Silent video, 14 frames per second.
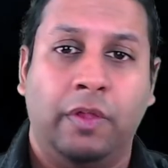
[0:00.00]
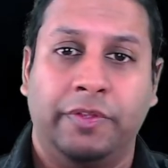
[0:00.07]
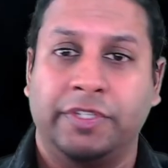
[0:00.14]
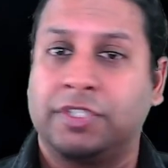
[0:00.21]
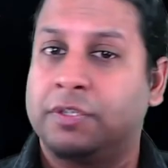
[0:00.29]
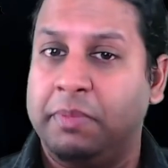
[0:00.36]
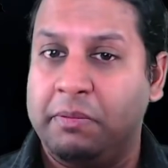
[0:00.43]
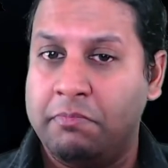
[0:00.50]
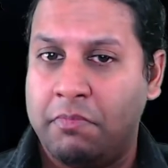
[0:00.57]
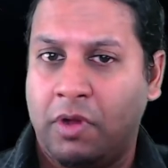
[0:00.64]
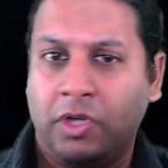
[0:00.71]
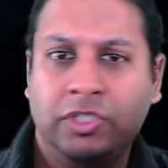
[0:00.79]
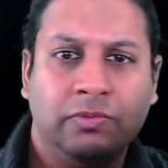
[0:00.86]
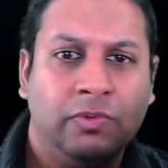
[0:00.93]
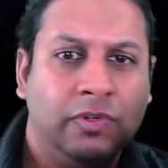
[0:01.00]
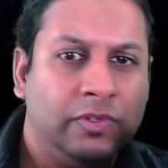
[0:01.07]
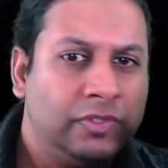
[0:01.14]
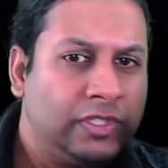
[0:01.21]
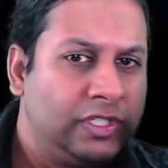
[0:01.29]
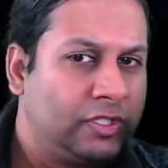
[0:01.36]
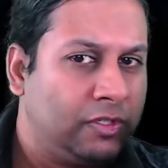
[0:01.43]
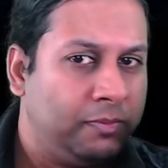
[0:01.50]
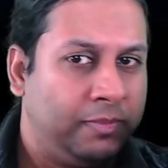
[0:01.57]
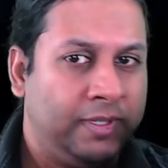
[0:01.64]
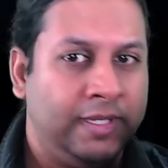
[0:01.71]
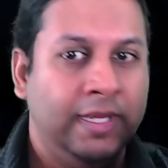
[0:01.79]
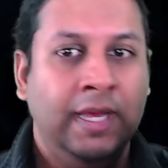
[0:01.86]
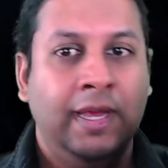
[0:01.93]
This could be modules, this could
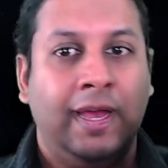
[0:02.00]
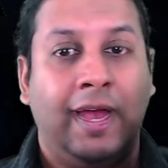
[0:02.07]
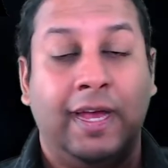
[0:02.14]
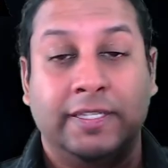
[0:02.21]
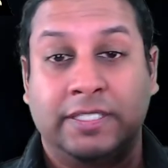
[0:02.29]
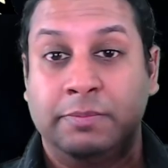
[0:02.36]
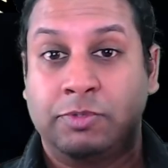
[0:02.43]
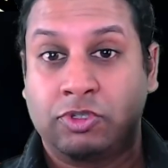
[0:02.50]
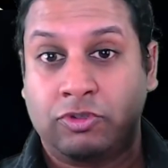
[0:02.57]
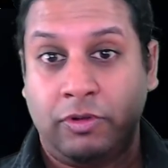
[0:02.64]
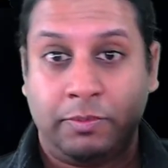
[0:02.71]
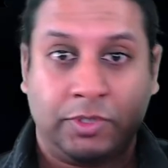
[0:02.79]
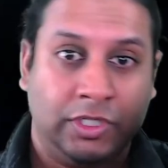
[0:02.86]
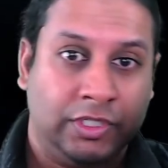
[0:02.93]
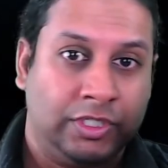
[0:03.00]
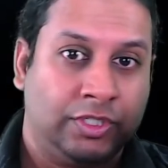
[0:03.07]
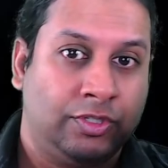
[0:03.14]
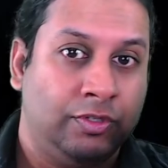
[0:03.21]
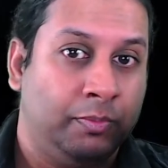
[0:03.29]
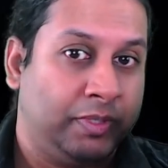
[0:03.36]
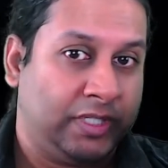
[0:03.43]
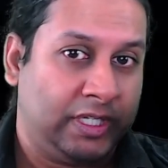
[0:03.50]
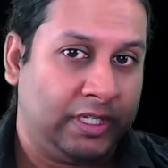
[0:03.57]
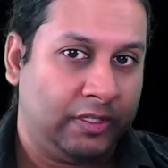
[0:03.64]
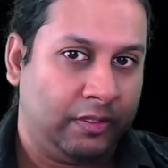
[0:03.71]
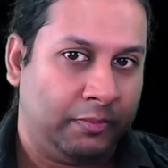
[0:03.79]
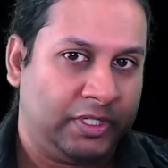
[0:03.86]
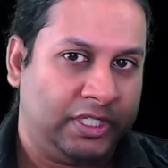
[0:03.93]
be subscriptions to
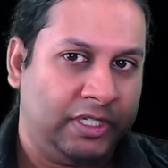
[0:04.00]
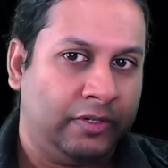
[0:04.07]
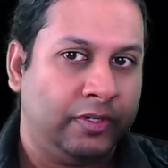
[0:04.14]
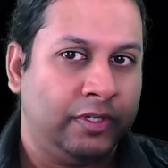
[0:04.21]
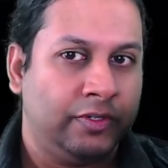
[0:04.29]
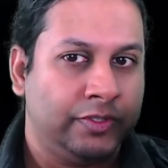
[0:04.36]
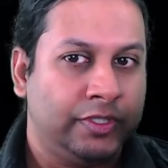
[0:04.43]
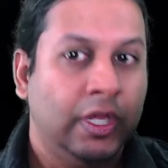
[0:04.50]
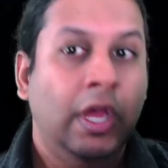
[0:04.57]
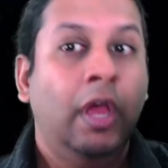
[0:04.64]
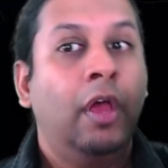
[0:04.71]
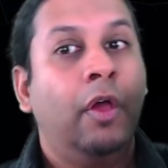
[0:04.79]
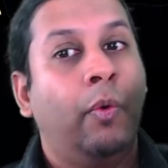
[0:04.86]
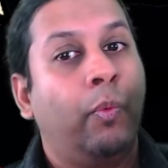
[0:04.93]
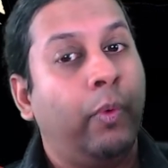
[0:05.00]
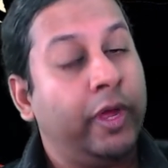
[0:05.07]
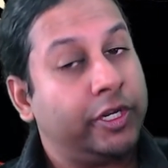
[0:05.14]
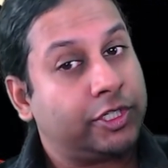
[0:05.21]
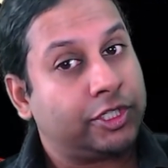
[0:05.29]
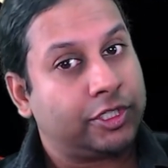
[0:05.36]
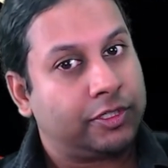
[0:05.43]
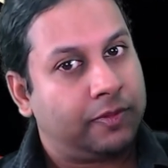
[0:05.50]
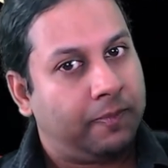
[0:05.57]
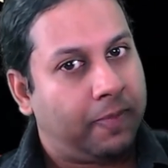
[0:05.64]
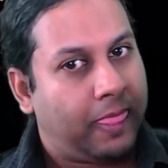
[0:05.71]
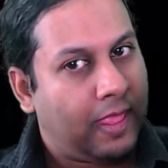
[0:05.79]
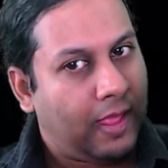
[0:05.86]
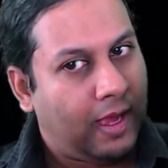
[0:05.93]
particular materials, which
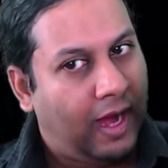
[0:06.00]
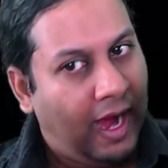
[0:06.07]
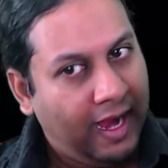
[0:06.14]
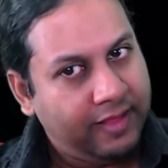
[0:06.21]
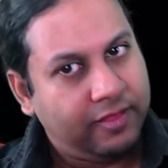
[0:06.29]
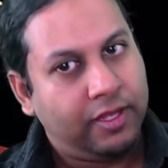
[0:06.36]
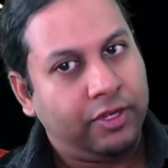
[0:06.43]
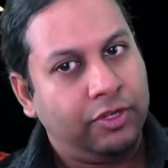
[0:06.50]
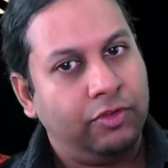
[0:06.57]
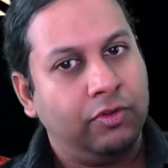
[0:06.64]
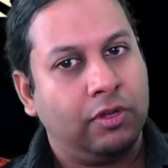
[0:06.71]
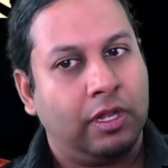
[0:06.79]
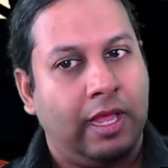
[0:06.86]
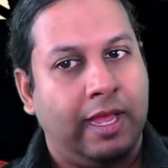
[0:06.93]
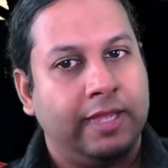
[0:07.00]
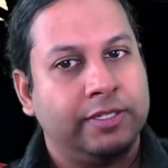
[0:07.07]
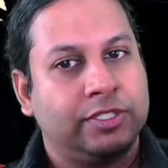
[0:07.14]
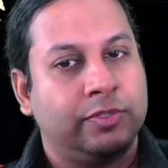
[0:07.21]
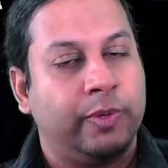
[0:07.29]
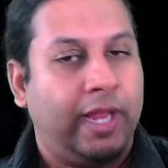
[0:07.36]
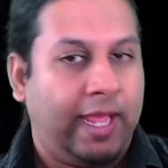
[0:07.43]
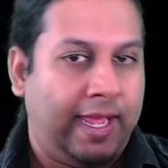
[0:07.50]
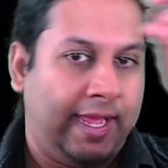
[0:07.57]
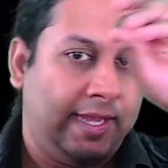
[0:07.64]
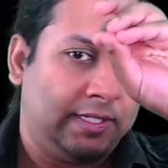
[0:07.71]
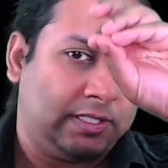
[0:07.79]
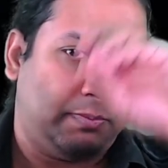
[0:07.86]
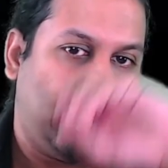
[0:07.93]
I then utilize to
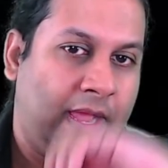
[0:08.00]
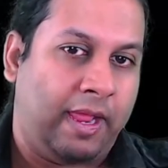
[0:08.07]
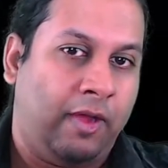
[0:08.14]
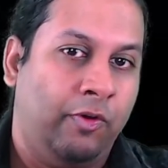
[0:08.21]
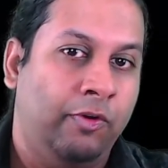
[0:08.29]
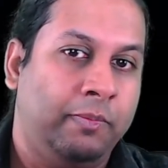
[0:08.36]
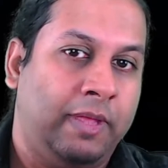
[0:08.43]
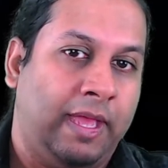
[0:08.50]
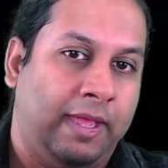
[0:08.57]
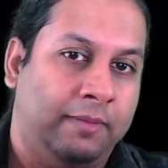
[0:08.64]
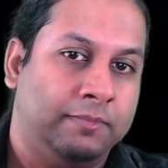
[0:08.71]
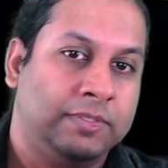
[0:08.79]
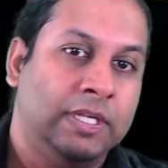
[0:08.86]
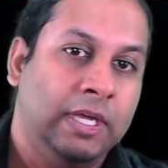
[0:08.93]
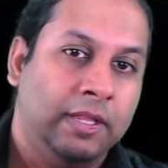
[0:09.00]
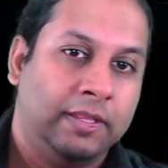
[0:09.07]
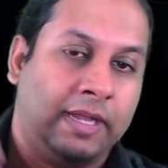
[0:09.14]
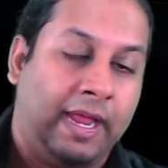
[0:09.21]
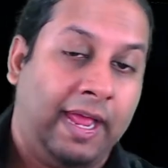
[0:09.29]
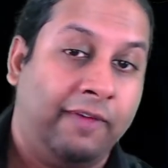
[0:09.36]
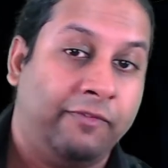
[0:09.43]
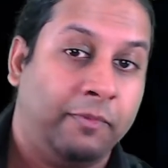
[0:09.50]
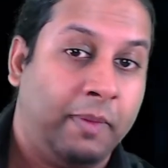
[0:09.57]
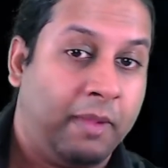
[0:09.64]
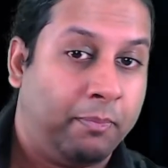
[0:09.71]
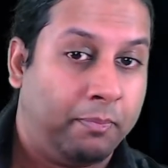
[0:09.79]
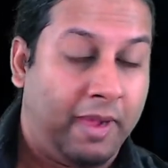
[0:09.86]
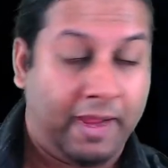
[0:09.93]
enhance my home games that I have for
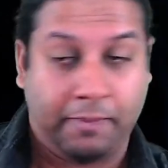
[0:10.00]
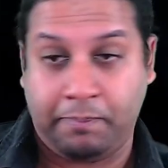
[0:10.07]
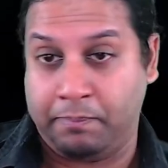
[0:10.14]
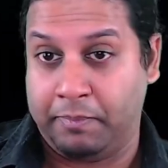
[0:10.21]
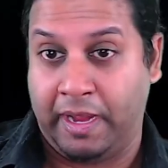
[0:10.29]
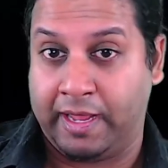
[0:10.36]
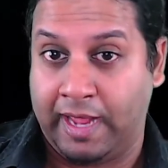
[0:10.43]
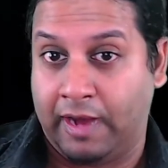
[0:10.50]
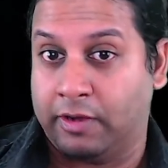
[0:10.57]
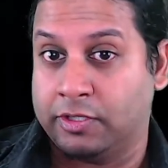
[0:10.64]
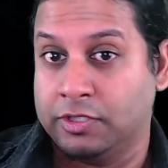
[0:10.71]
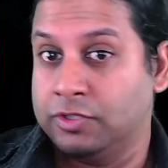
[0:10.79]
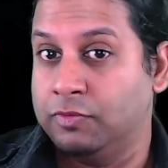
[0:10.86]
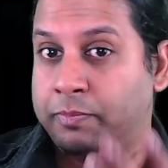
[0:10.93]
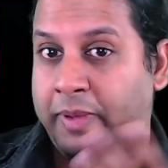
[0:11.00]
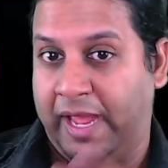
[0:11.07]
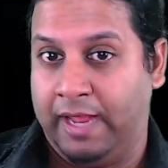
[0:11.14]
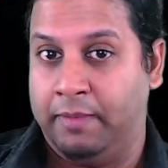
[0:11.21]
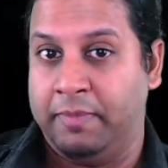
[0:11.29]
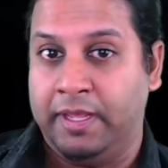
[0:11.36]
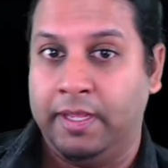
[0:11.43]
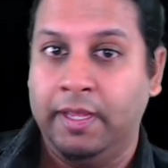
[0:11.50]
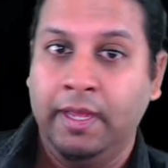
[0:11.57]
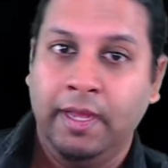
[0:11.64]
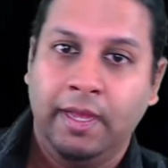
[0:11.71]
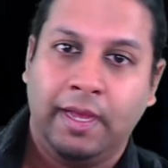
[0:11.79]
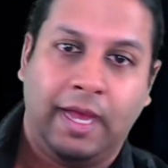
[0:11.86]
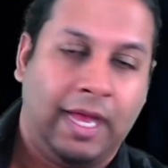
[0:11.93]
my characters who pay me
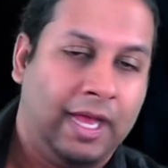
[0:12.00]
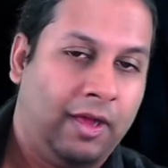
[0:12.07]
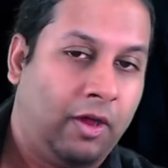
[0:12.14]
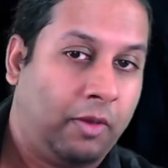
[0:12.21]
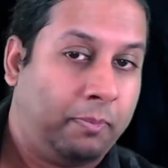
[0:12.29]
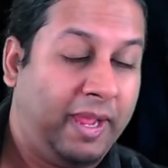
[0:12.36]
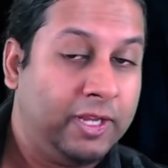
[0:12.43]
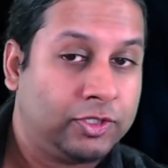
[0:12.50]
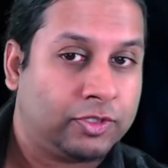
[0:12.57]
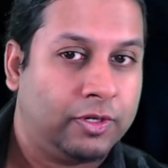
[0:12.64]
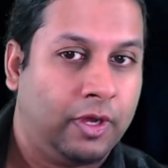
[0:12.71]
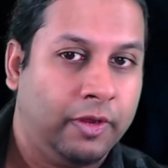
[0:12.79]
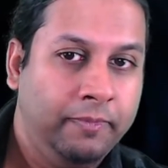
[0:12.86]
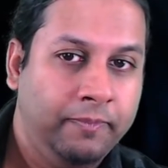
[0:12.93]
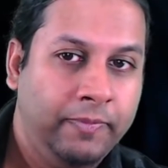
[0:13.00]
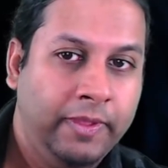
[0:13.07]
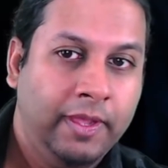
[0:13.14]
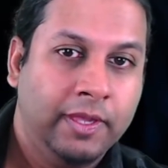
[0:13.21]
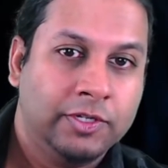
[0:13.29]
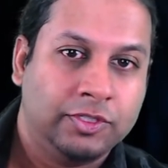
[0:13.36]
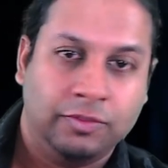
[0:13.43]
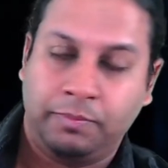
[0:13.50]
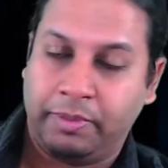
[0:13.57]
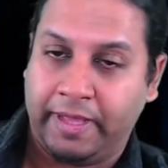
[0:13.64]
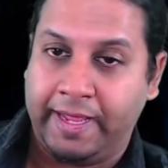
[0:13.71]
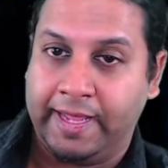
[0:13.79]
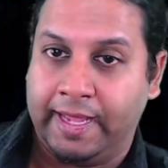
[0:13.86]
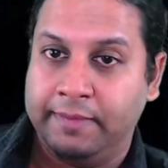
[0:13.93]
on Patreon to
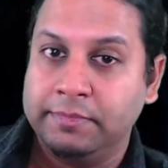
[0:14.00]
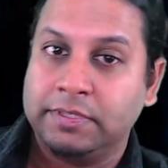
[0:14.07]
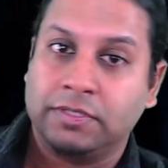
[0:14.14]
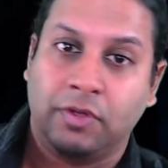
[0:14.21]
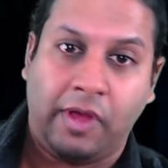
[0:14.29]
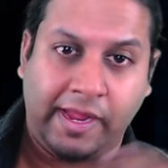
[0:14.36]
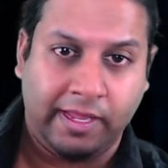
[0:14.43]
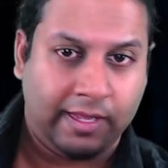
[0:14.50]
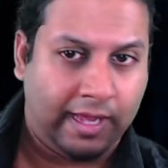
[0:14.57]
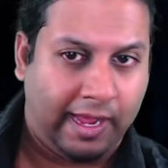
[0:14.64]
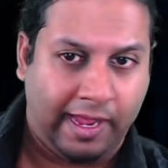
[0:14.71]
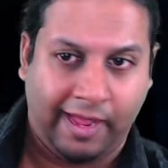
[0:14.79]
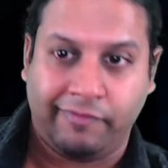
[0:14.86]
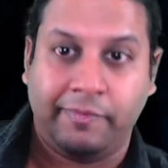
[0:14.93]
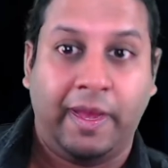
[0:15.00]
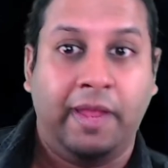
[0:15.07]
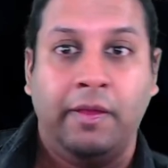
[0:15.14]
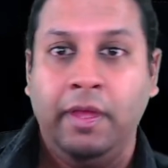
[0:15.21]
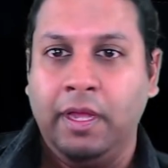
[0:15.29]
play games. So I have my